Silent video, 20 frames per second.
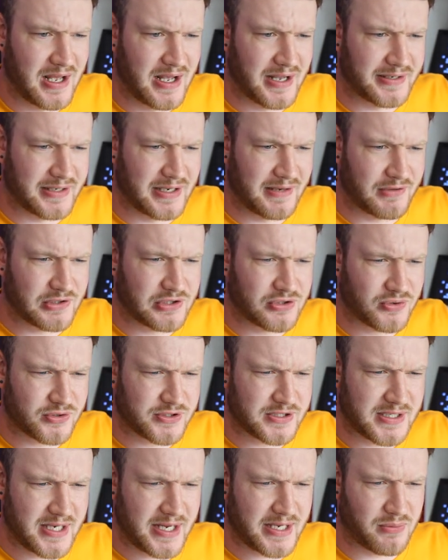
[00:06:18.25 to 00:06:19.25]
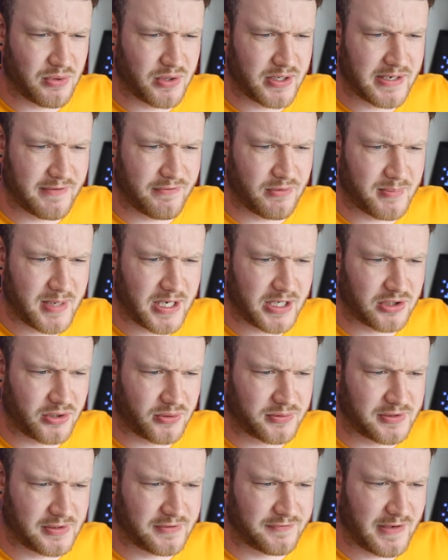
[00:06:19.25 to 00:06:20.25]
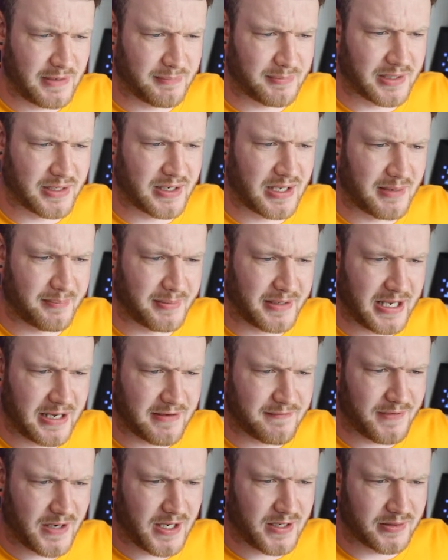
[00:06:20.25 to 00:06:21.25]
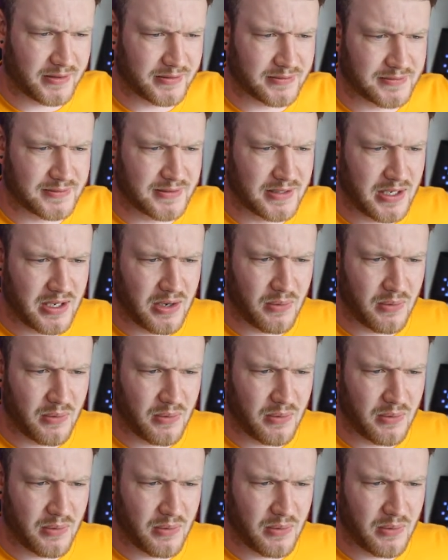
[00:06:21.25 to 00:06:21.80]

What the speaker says: I never trusted anyone, even my closest family. I became violent.